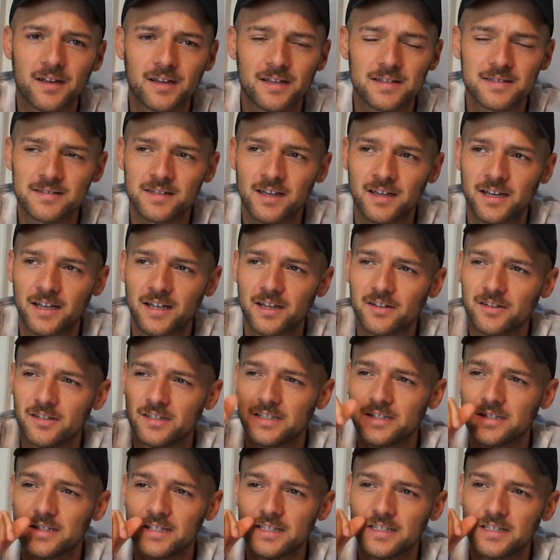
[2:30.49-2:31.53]
It's not a
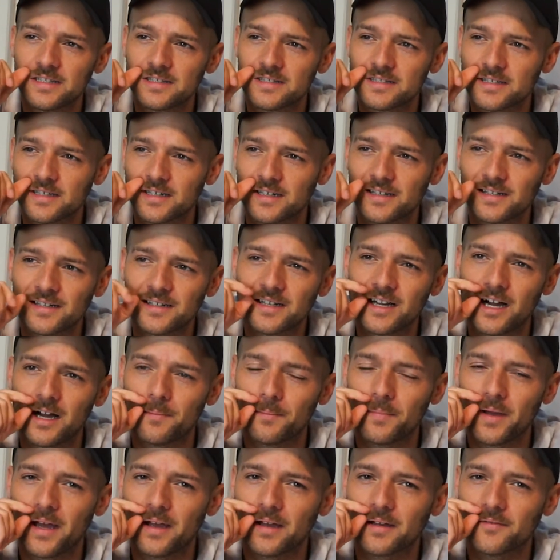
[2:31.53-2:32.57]
LED, it's a
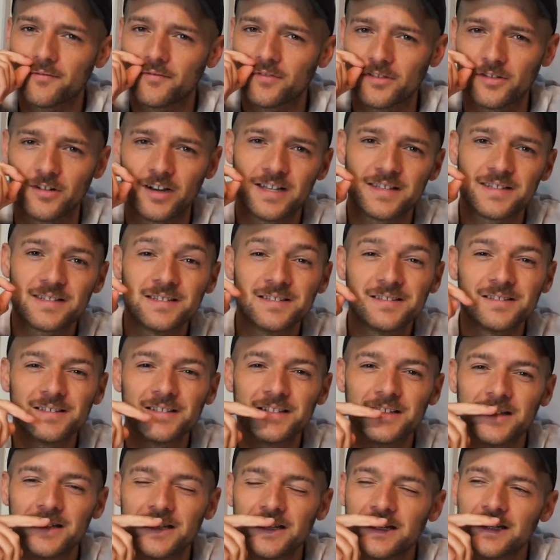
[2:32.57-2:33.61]
compact fluorescent.
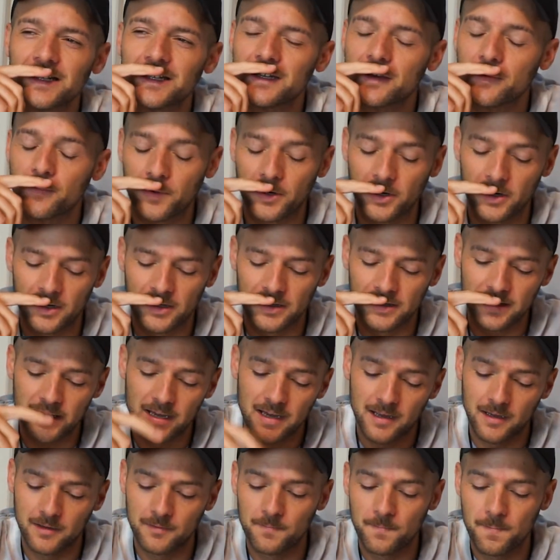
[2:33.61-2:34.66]
But
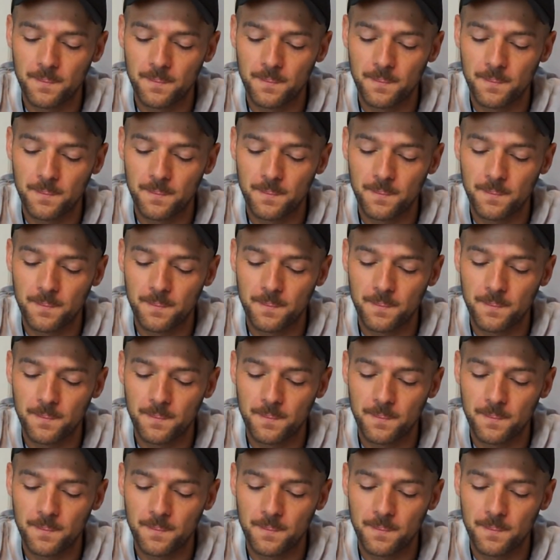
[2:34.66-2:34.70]
yeah,